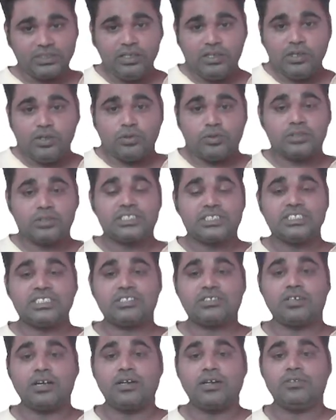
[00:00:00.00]
which is
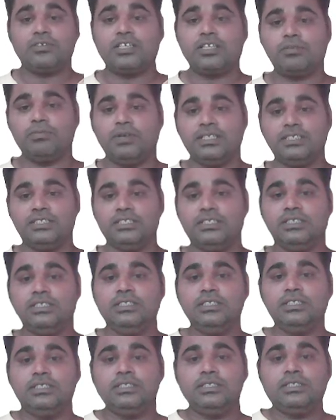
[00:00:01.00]
surrounded by the
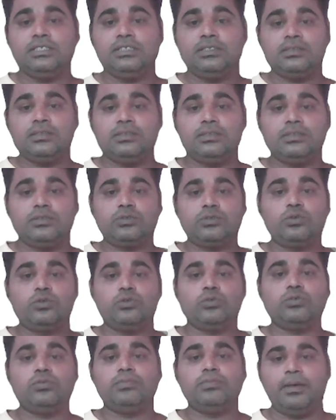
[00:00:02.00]

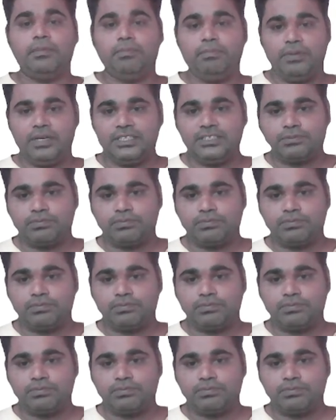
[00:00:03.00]
two membranes.